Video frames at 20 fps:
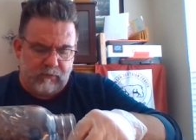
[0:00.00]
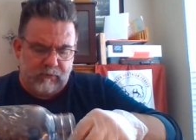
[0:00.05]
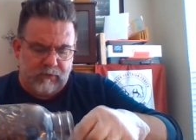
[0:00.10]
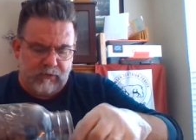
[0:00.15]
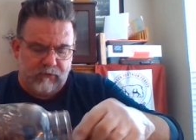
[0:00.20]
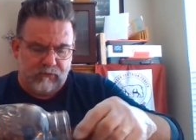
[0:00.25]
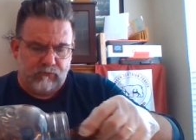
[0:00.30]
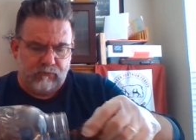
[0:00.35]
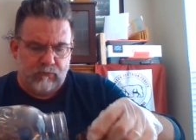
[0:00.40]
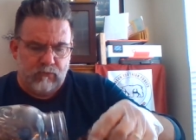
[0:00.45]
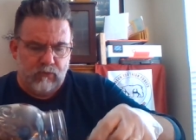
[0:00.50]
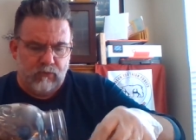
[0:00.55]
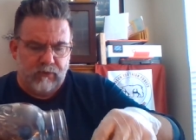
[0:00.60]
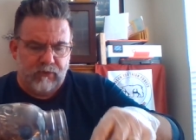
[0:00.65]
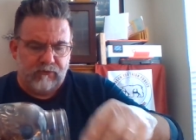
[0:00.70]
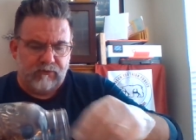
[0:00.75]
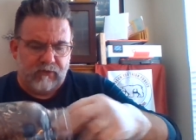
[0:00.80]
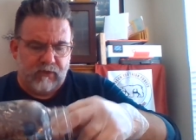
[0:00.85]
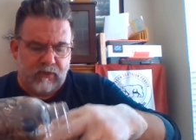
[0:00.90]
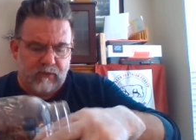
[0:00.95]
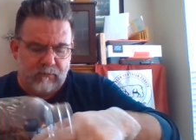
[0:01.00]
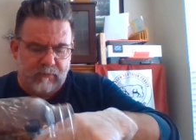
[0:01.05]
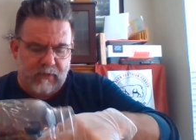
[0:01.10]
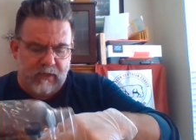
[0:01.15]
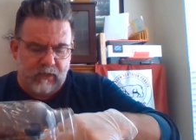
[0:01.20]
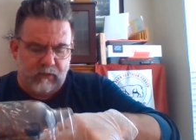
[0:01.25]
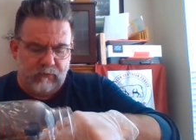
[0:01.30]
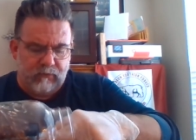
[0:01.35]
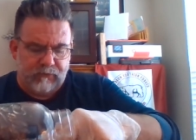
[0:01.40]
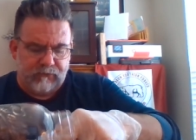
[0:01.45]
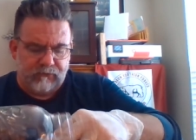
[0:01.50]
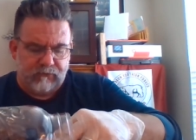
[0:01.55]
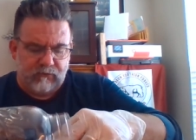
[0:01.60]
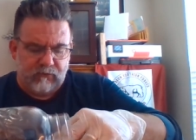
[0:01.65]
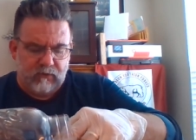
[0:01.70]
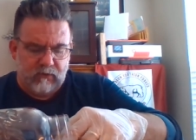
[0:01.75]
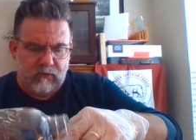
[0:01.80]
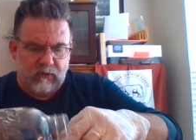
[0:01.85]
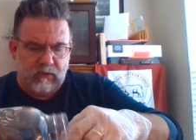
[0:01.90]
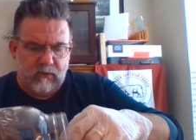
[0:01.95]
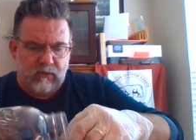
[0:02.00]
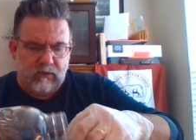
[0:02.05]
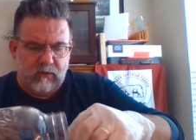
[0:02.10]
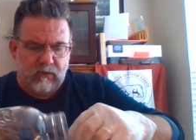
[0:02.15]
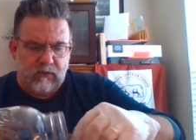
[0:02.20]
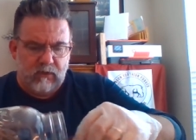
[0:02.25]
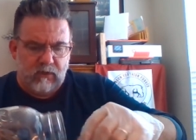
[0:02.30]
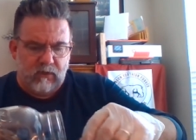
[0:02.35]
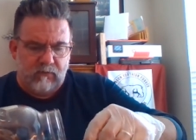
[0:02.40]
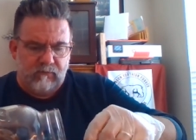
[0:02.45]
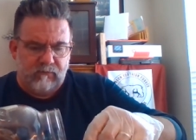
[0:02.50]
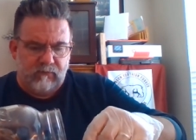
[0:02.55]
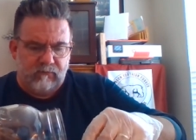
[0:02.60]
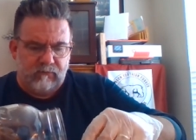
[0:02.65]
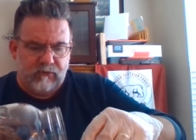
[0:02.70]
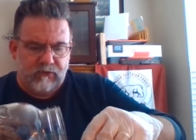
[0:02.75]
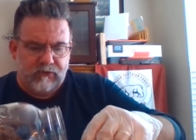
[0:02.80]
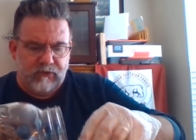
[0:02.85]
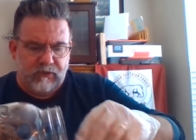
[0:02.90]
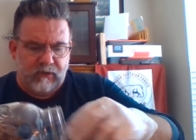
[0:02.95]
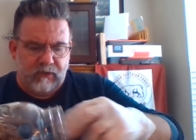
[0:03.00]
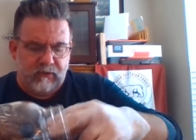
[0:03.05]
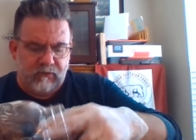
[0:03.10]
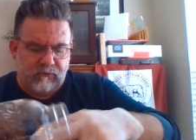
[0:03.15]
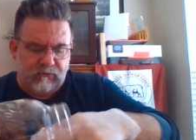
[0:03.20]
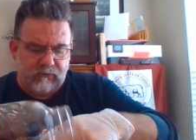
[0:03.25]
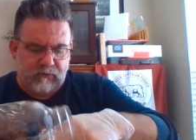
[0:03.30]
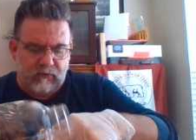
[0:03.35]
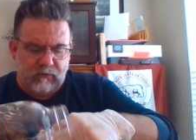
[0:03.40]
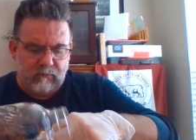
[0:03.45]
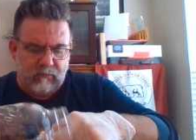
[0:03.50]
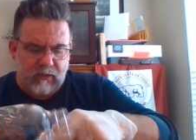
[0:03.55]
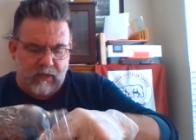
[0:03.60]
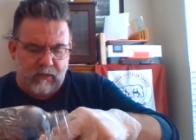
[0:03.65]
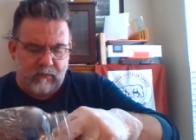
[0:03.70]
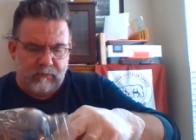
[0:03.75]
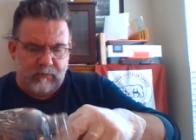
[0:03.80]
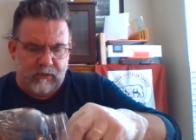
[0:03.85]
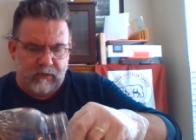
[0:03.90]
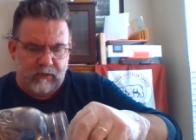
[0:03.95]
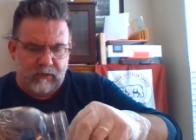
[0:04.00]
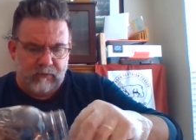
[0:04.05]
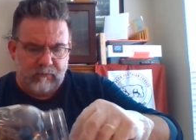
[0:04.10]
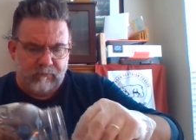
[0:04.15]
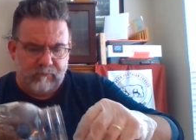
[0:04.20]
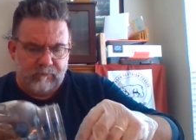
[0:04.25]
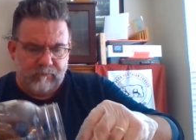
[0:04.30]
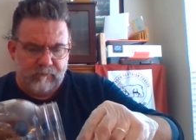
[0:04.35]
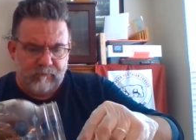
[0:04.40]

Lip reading: the smoothest and the mellowest of the Virginias, in my opinion.